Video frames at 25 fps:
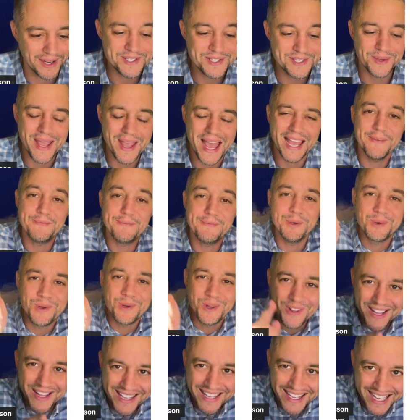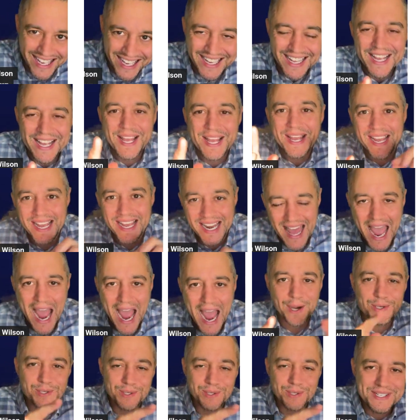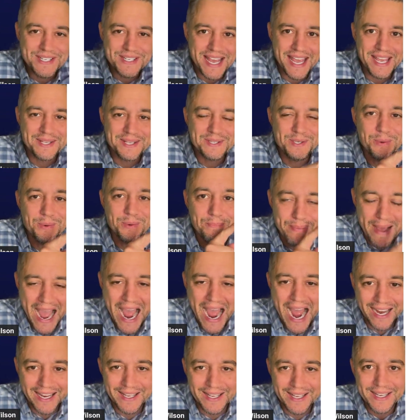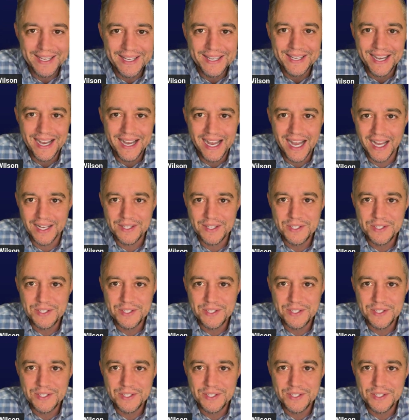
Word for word: So yeah, if you click it, it actually takes you back uh,